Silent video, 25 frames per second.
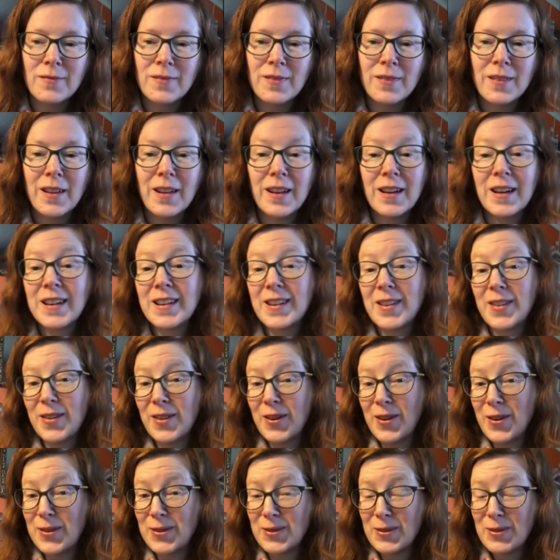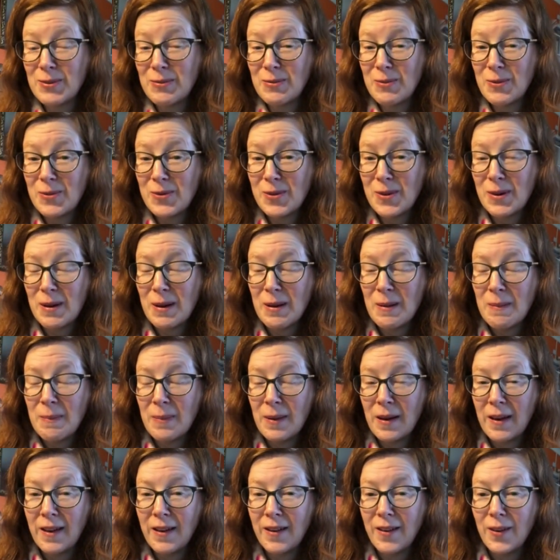then I thought some more
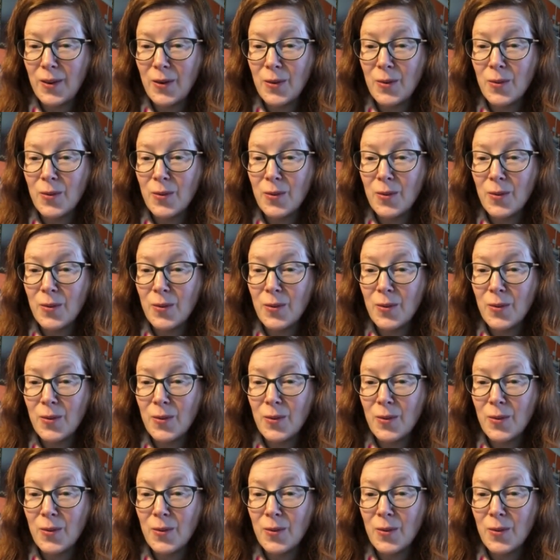about